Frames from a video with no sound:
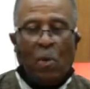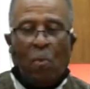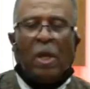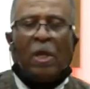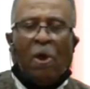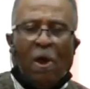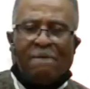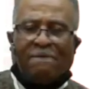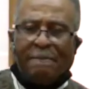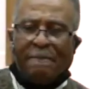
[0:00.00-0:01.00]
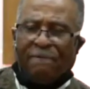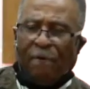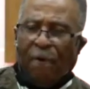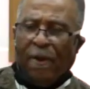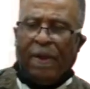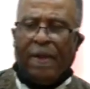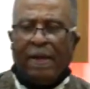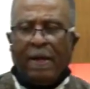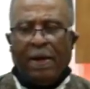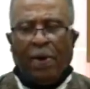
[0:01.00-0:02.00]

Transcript: we learn from a very uh,